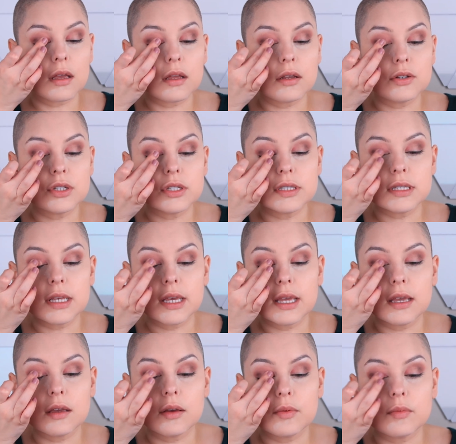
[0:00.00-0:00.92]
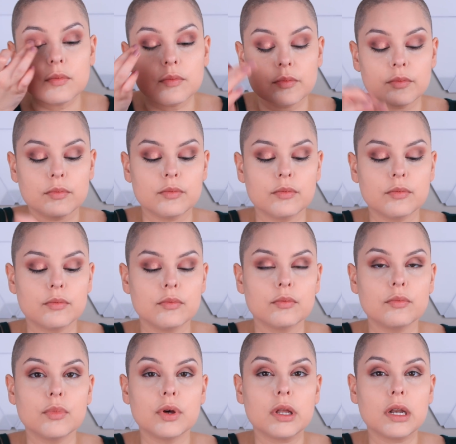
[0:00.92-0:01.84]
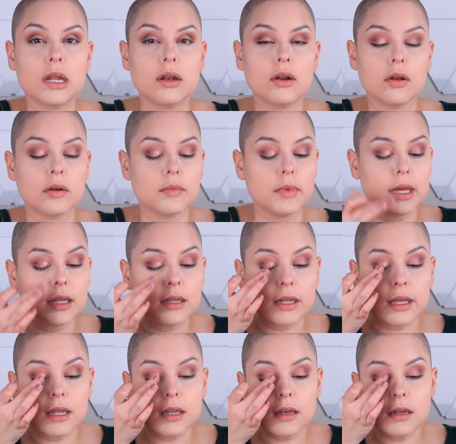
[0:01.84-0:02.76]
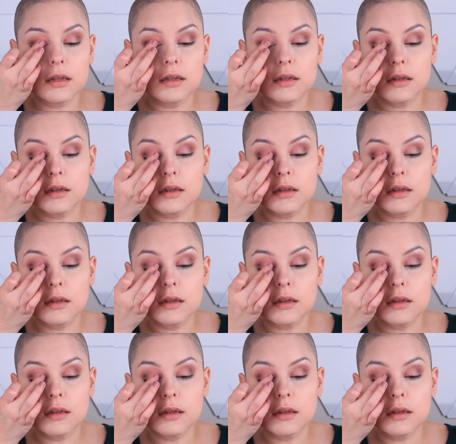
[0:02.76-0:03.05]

and just like put it on my lid.